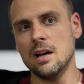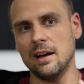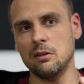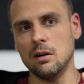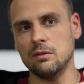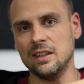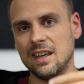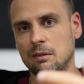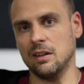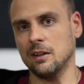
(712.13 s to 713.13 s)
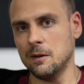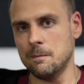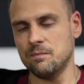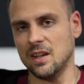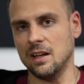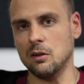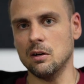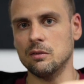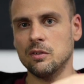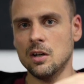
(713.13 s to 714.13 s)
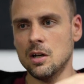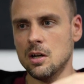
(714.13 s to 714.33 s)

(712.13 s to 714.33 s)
I love giving. I love